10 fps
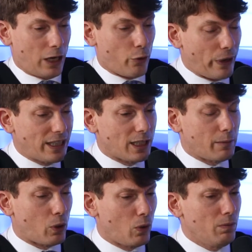
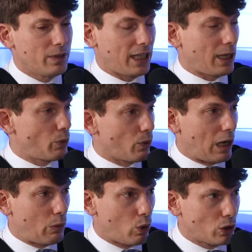reasonable that I
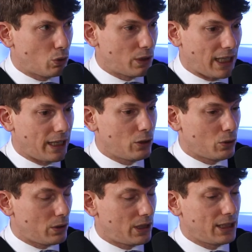want to send
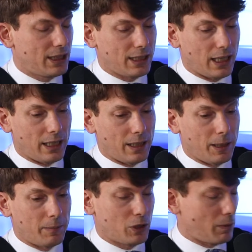to this
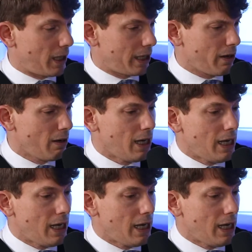supplier?